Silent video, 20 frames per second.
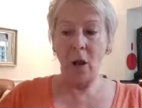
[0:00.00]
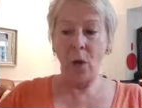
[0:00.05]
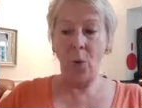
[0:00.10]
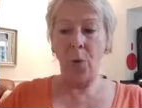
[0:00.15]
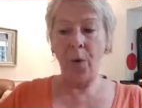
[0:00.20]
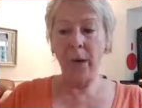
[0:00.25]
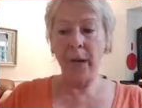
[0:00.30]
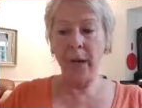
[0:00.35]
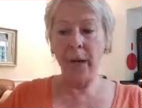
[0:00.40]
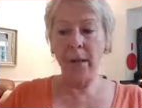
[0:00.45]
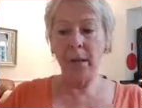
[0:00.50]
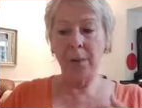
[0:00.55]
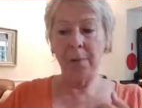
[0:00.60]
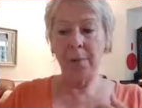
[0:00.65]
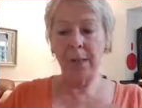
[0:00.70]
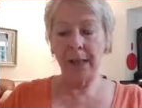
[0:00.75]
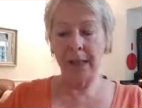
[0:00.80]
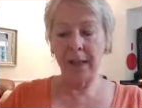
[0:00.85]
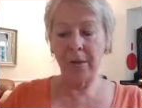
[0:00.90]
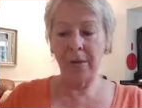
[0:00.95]
where
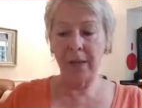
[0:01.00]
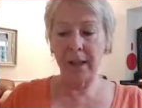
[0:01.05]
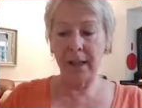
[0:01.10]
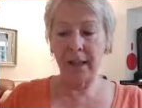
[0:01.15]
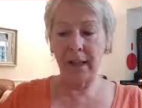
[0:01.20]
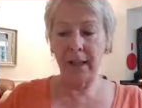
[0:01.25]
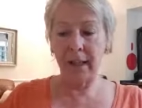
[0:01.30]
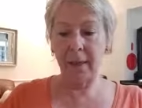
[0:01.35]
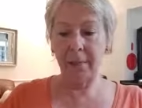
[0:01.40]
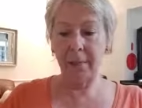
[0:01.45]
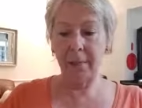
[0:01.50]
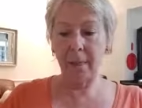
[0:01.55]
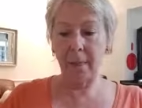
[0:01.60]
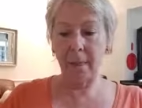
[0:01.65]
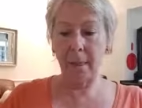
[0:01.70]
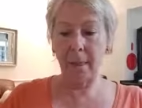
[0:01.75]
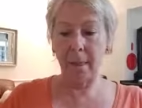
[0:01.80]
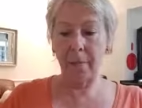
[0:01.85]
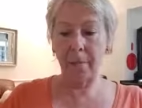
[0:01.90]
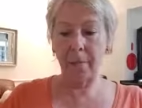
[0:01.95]
specifically
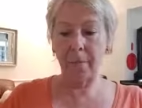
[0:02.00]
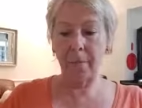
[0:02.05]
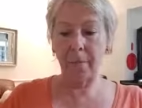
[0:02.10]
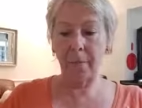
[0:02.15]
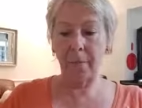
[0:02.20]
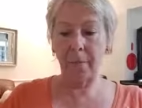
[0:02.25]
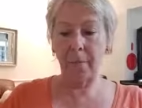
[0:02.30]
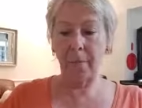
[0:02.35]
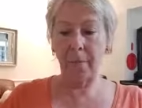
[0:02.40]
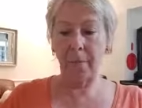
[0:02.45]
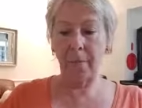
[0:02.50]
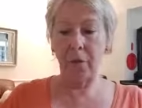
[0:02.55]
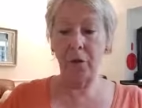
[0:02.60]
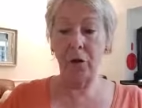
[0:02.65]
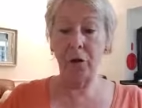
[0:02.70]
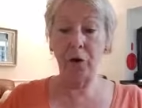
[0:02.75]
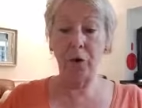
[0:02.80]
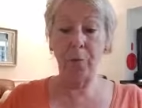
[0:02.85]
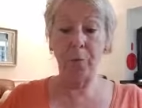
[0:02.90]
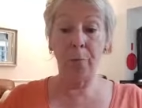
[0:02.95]

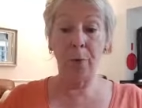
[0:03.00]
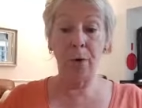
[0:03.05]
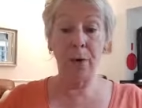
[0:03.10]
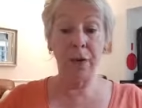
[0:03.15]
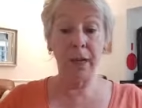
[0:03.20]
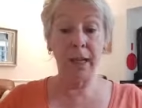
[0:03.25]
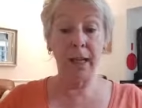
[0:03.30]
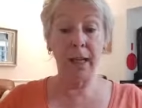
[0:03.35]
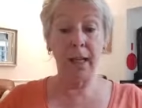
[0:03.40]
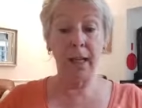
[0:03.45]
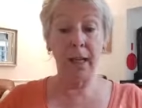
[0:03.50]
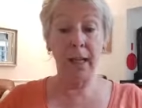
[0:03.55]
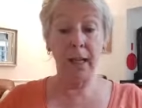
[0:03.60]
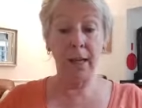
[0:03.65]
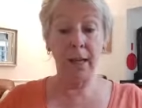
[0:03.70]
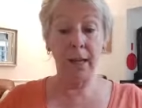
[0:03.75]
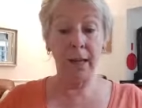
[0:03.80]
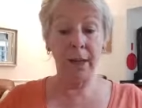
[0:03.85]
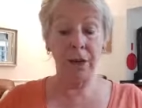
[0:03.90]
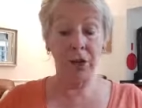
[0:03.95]
your body
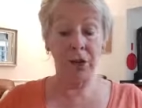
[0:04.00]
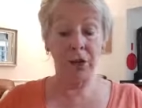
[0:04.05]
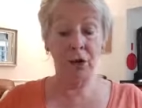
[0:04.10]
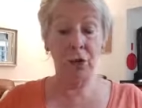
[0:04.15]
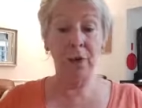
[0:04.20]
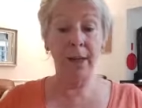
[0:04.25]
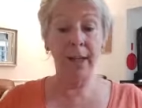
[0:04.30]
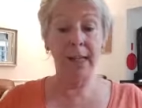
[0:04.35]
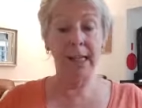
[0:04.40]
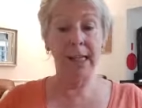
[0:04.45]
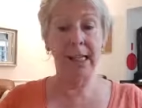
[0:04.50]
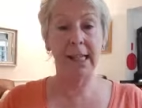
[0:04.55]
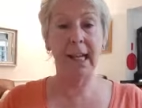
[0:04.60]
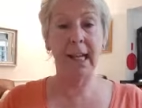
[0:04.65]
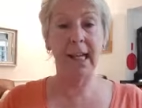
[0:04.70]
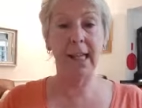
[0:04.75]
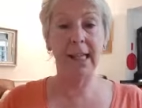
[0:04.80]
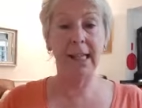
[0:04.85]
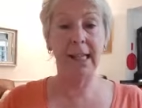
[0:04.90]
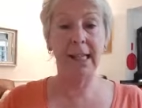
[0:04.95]
is showing its
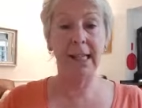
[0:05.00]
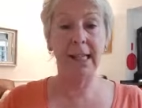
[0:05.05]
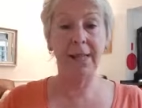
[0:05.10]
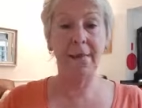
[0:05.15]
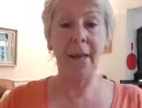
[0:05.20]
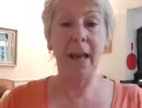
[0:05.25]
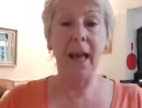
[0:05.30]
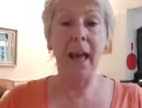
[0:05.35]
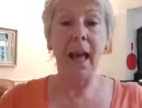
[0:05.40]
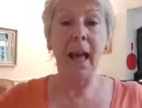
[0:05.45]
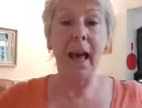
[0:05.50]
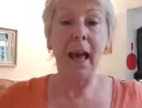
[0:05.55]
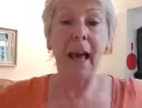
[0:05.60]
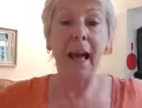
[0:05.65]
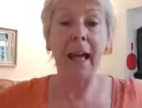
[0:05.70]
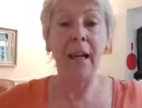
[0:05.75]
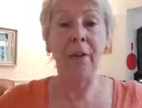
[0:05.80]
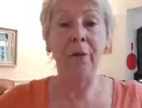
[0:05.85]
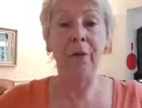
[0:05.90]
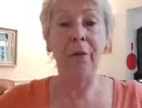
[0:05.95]
signs.
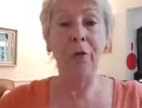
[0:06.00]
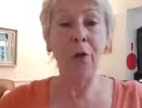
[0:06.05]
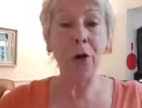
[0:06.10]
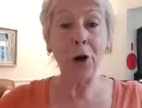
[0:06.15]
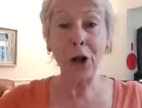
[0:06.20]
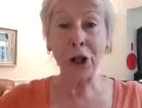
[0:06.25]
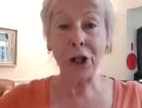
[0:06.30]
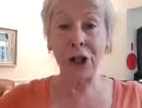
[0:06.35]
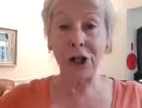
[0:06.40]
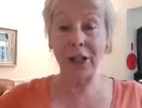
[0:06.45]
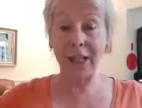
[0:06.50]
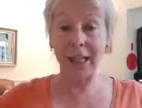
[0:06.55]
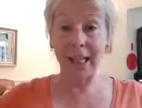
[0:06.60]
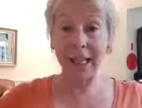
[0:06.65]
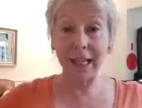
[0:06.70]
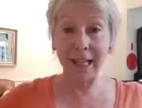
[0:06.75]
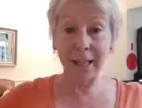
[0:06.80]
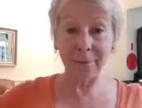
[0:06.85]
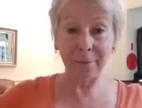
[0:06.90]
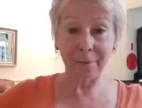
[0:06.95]
And for
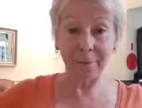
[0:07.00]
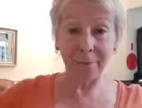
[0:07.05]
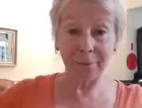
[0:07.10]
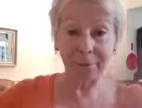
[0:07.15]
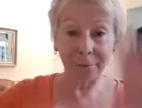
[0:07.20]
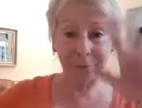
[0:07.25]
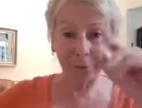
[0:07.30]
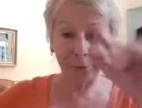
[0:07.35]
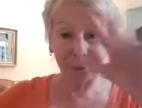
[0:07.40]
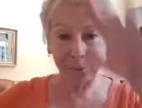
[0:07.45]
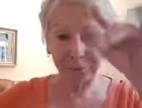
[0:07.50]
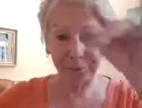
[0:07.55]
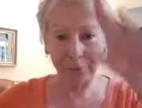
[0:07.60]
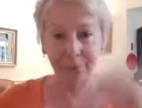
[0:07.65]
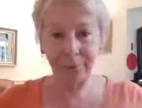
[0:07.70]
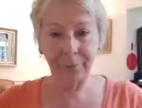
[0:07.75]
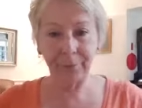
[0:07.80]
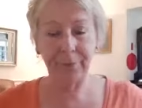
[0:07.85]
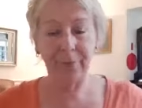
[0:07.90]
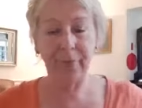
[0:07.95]
today,
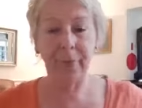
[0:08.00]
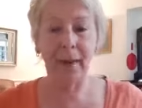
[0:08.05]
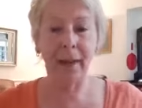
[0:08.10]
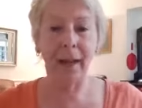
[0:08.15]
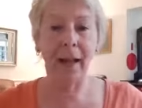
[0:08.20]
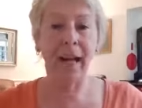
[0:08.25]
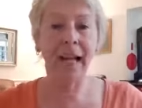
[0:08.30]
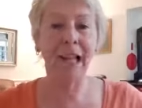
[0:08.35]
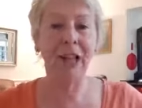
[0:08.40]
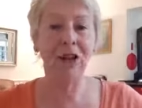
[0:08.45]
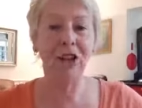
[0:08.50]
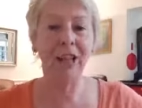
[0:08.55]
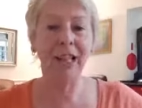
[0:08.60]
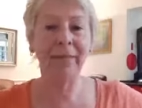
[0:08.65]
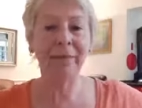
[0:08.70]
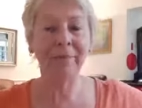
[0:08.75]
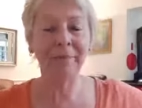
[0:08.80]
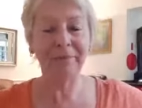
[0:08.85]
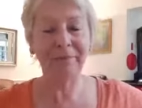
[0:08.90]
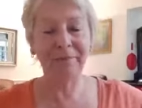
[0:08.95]
hi Jane,